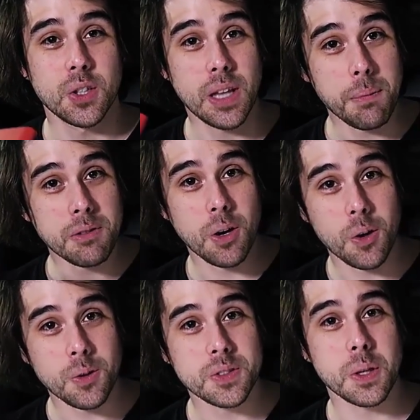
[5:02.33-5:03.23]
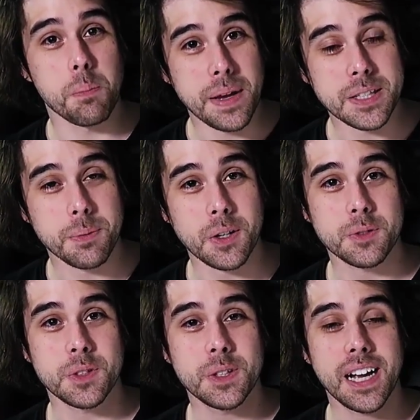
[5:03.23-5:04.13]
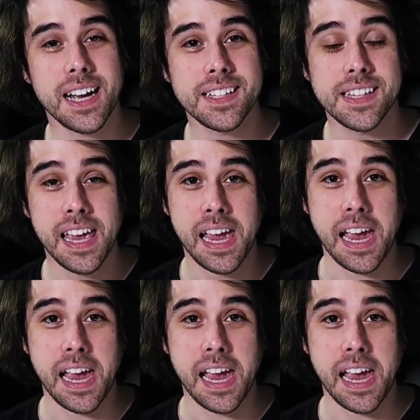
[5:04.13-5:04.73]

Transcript: So let me roll some benchmarks for you guys